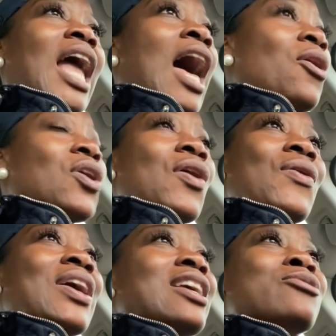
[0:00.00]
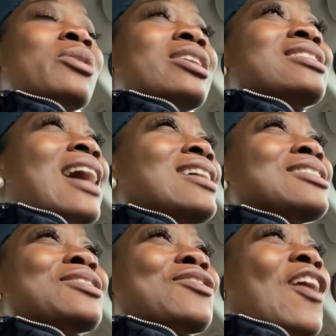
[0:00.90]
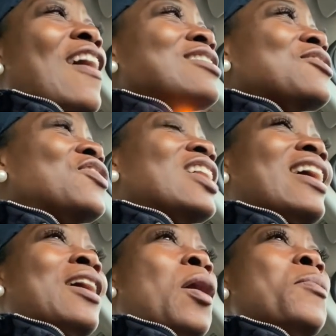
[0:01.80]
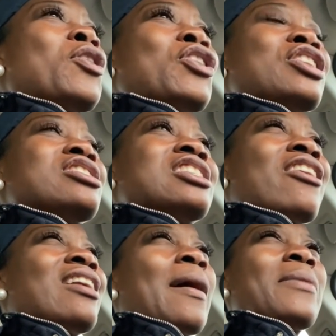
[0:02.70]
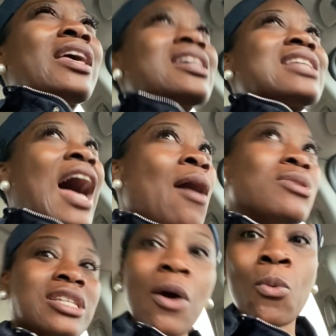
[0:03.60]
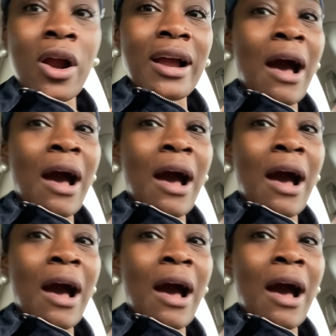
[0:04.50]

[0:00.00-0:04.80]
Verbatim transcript: I don't know. It is what it is. I just I didn't feel like coming on and sharing that because I was at work.